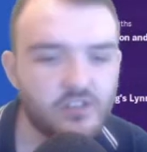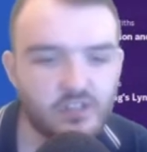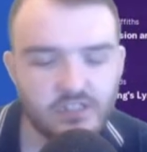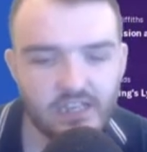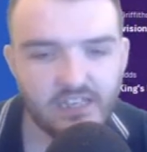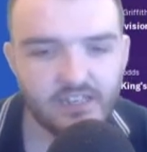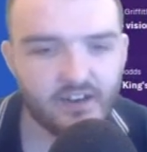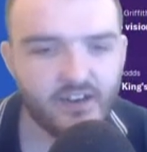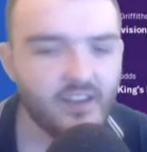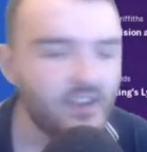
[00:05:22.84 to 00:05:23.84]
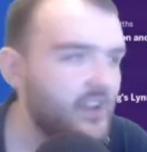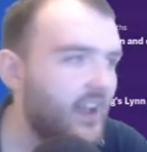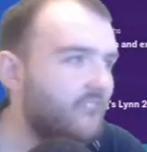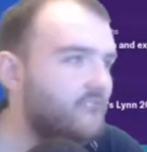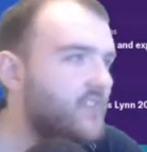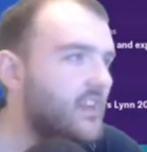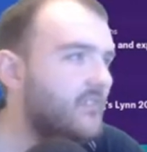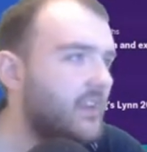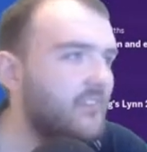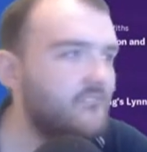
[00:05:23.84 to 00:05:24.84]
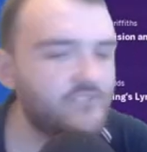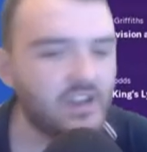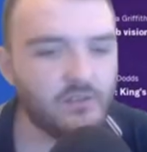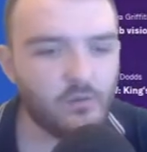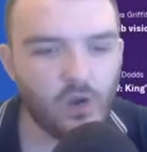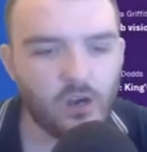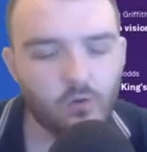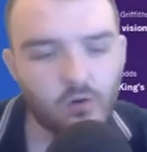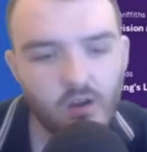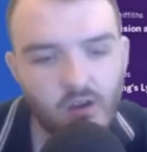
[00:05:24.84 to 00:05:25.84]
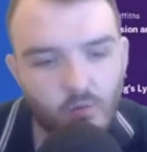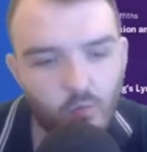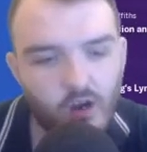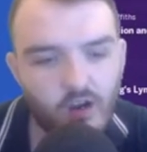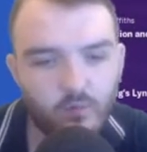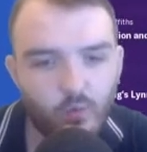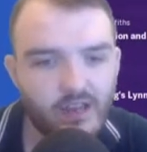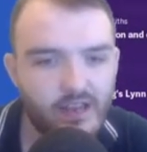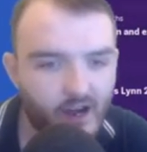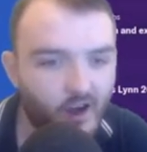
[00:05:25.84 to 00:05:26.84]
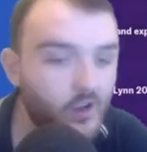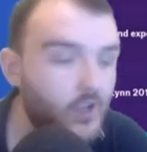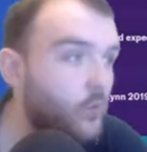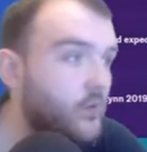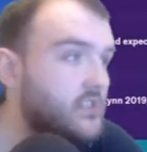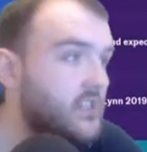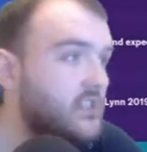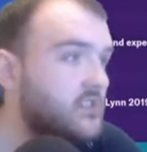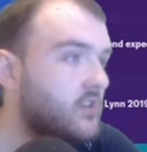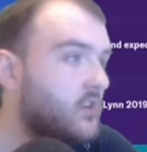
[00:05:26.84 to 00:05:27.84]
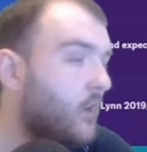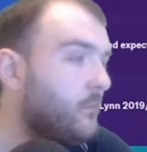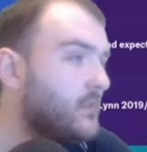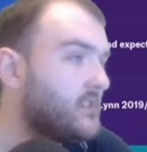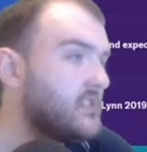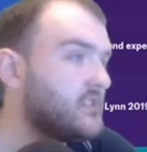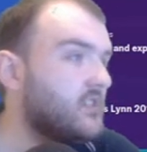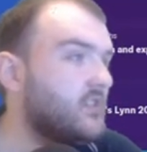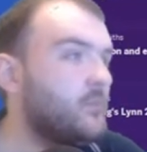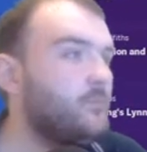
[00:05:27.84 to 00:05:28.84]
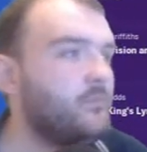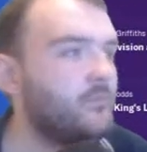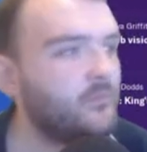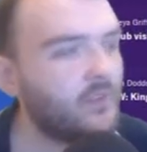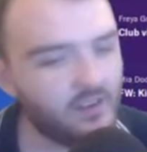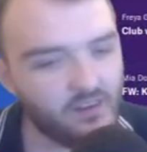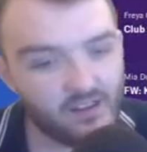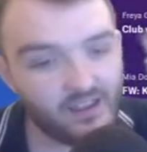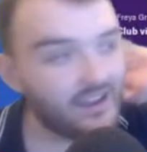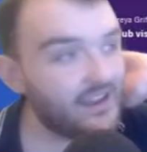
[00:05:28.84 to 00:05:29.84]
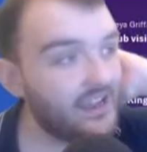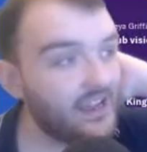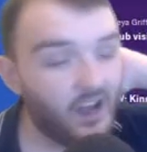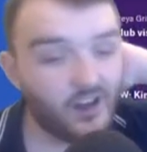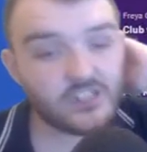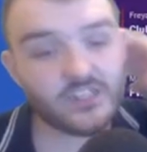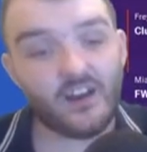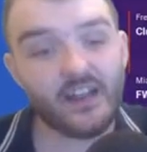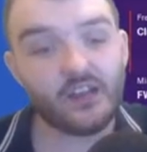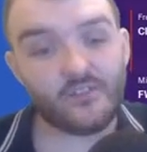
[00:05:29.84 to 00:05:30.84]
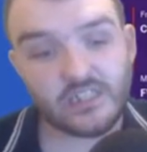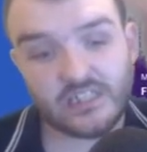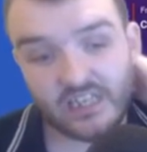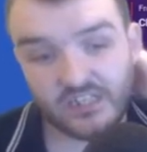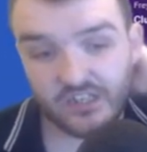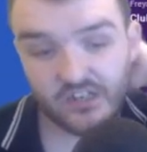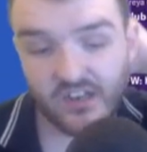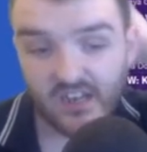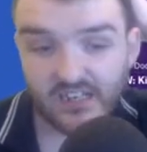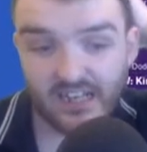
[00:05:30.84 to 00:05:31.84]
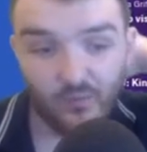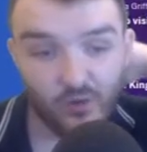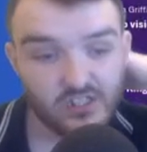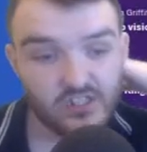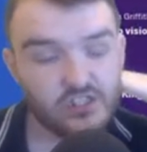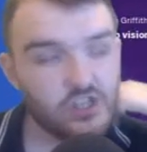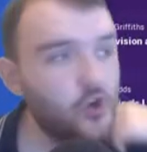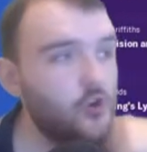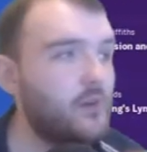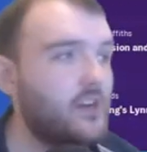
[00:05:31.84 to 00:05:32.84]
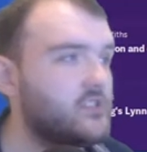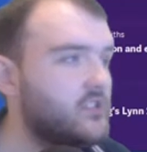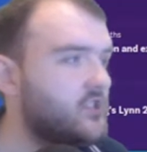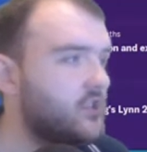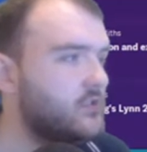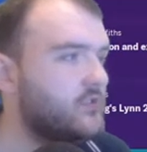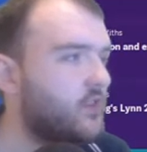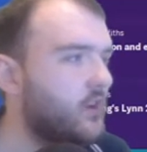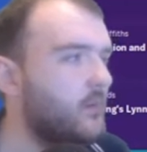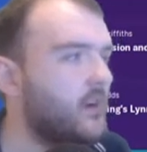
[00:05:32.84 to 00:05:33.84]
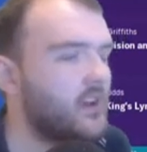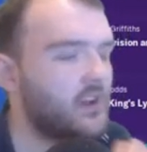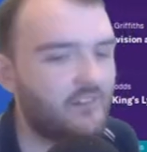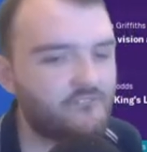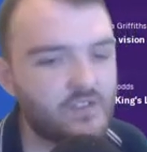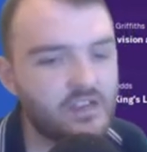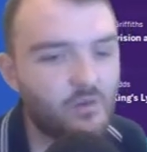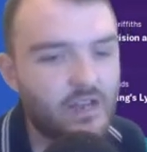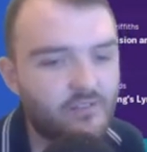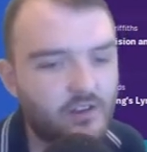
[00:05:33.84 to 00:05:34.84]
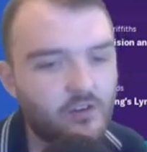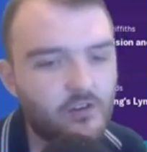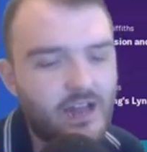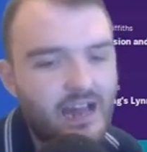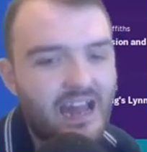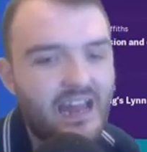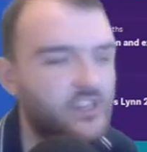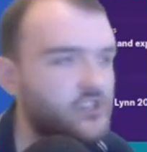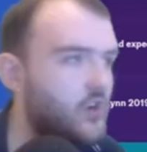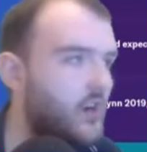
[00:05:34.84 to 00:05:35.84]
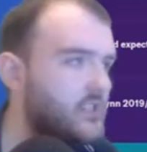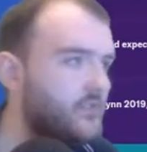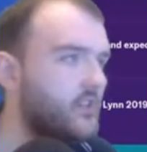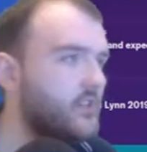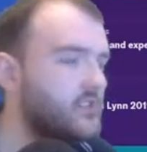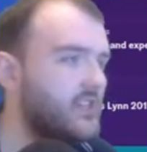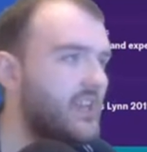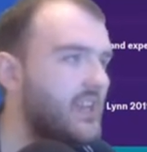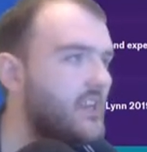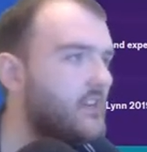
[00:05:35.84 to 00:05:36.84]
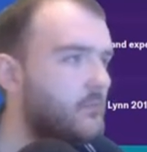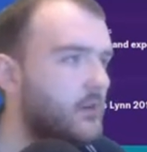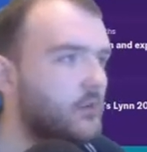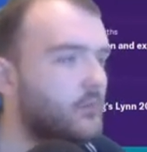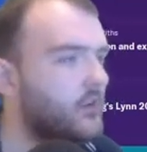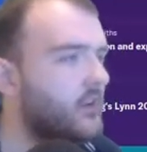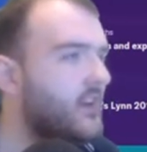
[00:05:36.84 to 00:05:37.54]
contender, and very, very well worth winning our goal of the season competition. And then our signing of the season, there wasn't too much to choose from. I think we'll have a look at the transfers in a moment.